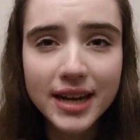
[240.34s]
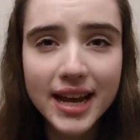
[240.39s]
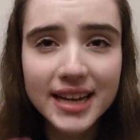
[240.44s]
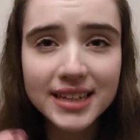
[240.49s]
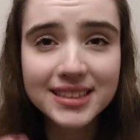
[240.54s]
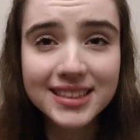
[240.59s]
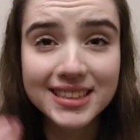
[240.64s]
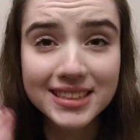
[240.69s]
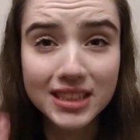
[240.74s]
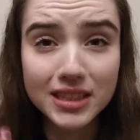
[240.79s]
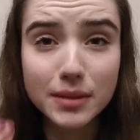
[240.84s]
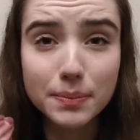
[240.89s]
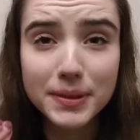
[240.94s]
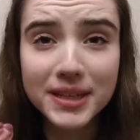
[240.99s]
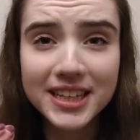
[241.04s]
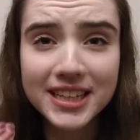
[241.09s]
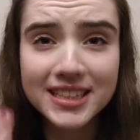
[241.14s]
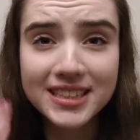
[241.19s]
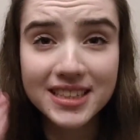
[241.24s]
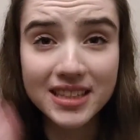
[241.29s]
connected to the
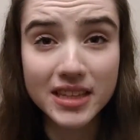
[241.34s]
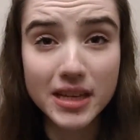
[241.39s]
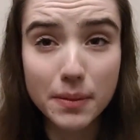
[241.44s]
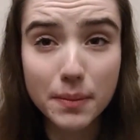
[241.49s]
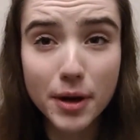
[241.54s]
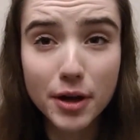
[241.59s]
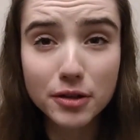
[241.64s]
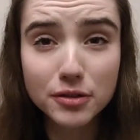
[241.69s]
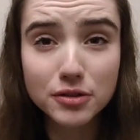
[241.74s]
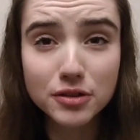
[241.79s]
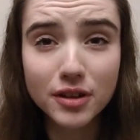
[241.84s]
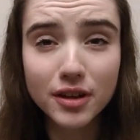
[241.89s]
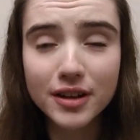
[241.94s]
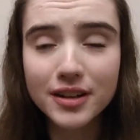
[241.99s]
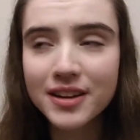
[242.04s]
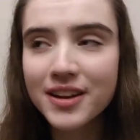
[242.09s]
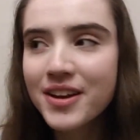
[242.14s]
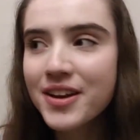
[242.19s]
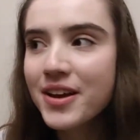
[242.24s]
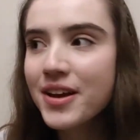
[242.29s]
piece and the
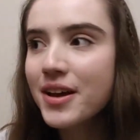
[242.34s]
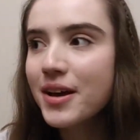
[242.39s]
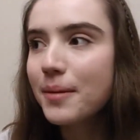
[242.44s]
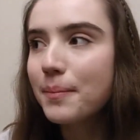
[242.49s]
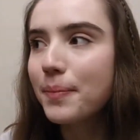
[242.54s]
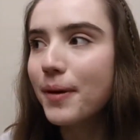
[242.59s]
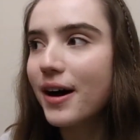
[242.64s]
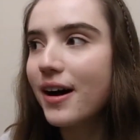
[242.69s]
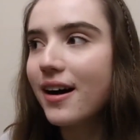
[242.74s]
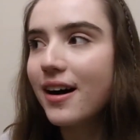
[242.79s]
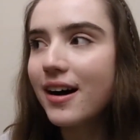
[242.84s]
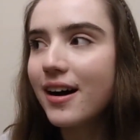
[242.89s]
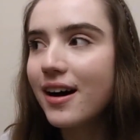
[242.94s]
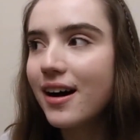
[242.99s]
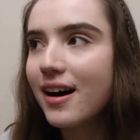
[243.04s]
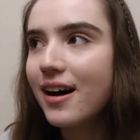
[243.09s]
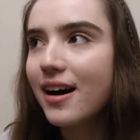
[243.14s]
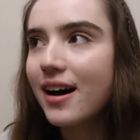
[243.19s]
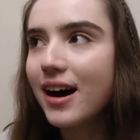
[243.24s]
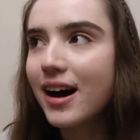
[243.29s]
emotion. But
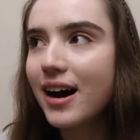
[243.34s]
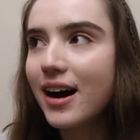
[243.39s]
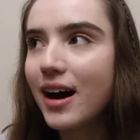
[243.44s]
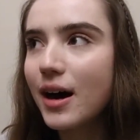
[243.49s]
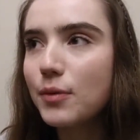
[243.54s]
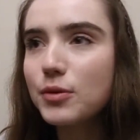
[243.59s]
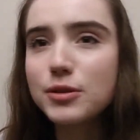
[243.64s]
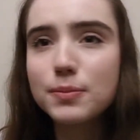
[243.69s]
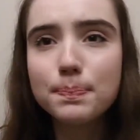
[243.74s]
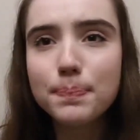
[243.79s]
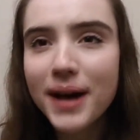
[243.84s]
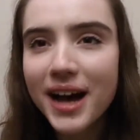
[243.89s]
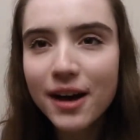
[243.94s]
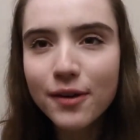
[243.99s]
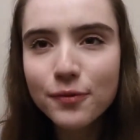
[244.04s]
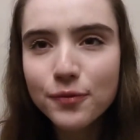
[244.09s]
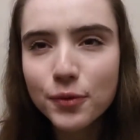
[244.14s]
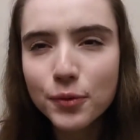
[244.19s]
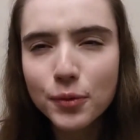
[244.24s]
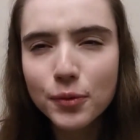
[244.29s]
I was
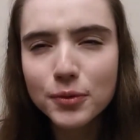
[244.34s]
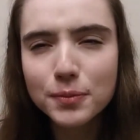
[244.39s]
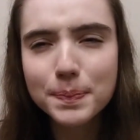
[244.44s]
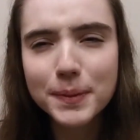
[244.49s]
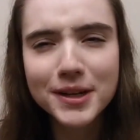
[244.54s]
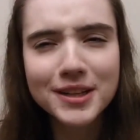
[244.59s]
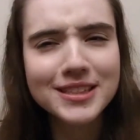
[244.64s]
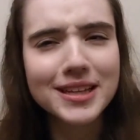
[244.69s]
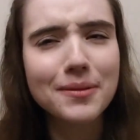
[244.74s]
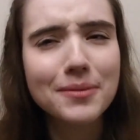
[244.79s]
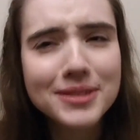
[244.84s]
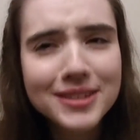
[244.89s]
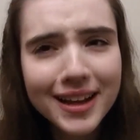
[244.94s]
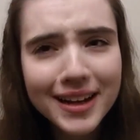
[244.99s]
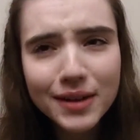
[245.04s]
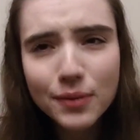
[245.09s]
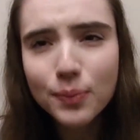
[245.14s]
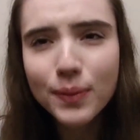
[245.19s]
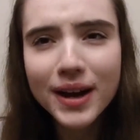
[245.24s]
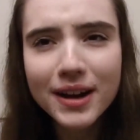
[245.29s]
baffled because I was
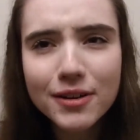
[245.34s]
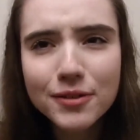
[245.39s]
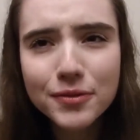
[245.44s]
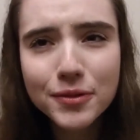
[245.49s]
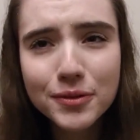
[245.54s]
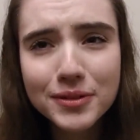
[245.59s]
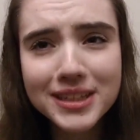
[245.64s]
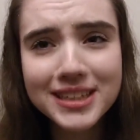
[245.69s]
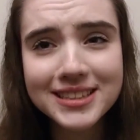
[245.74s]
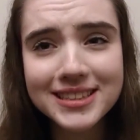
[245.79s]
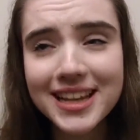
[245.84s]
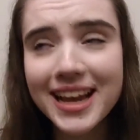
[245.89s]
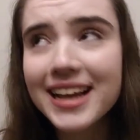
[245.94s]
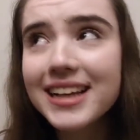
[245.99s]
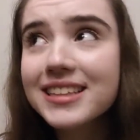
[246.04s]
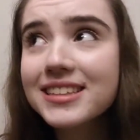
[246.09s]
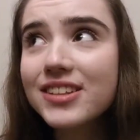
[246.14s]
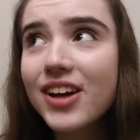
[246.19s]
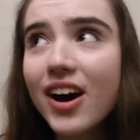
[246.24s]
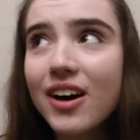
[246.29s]
like, where have all these
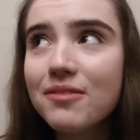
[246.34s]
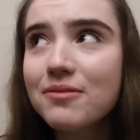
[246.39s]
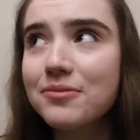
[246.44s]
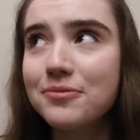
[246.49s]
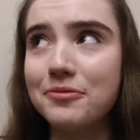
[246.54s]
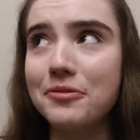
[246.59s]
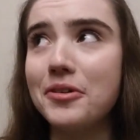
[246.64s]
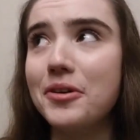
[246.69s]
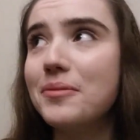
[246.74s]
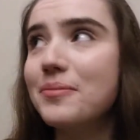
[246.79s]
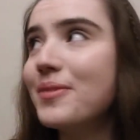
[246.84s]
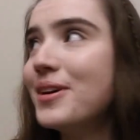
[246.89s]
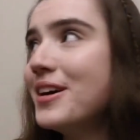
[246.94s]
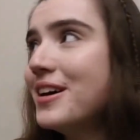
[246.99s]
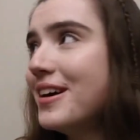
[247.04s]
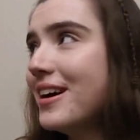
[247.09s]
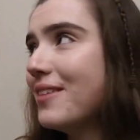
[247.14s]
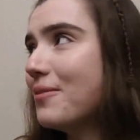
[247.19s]
takes come from?